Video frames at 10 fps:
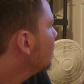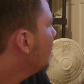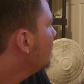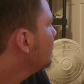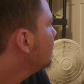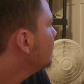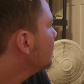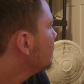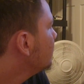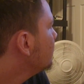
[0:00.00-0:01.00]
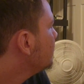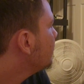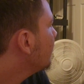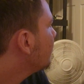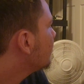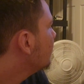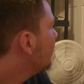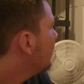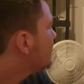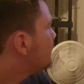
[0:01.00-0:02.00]
I mean, to be fair,
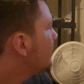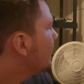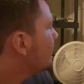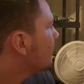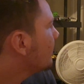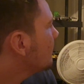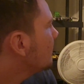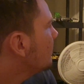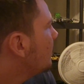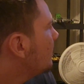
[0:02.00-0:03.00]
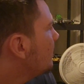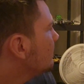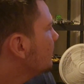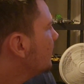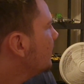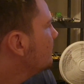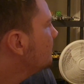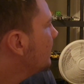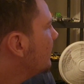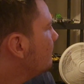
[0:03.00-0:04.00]
it's been out for a long
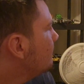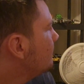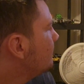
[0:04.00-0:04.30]
time, but...